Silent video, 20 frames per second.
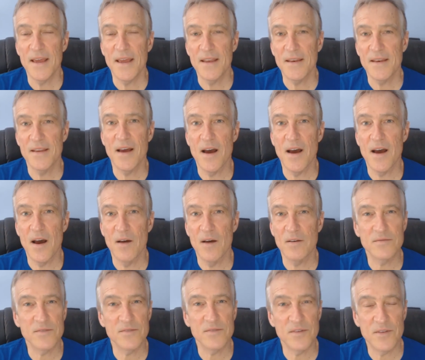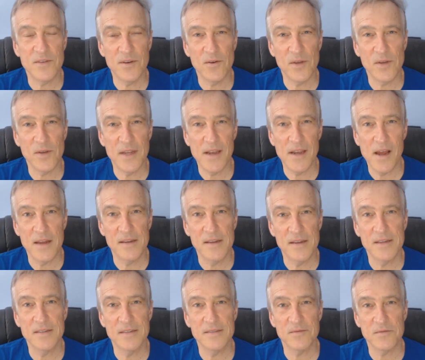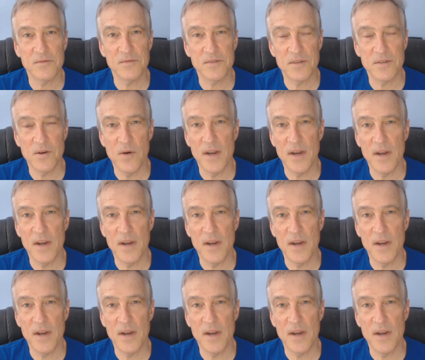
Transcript: and uh, this was in the early 90s or so.